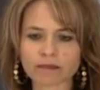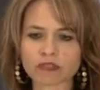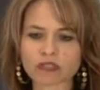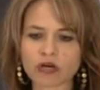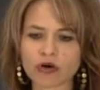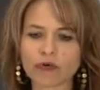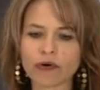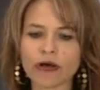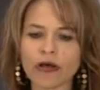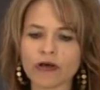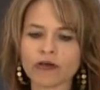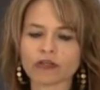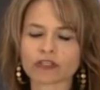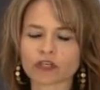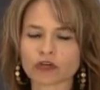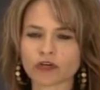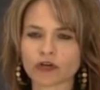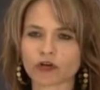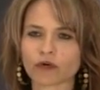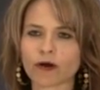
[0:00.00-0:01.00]
So
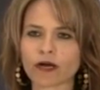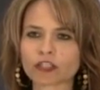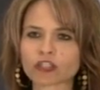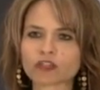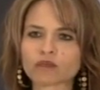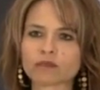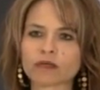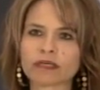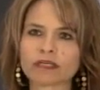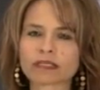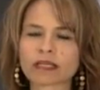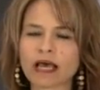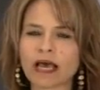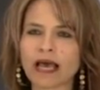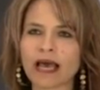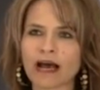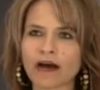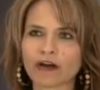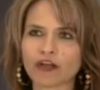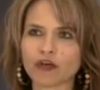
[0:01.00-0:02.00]
so your question was
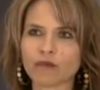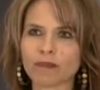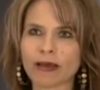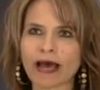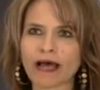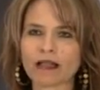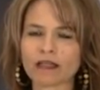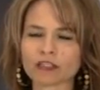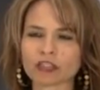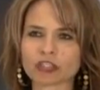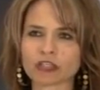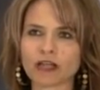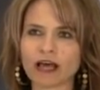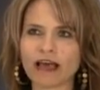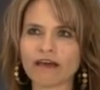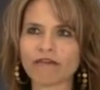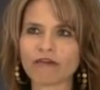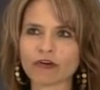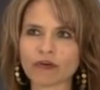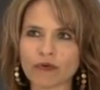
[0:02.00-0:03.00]
how do you balance your
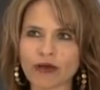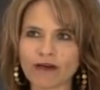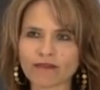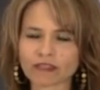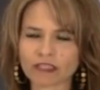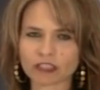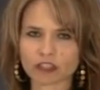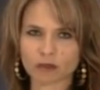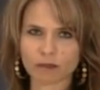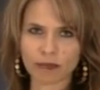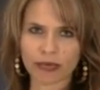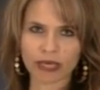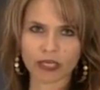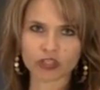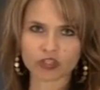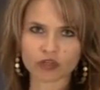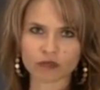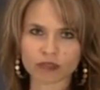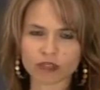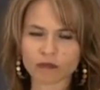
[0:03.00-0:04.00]
life when you have such a
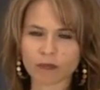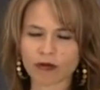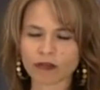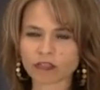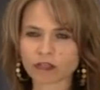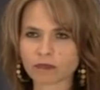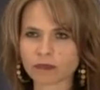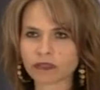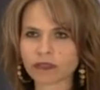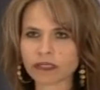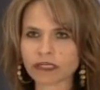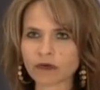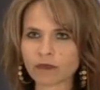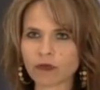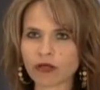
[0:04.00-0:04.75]
major responsibility?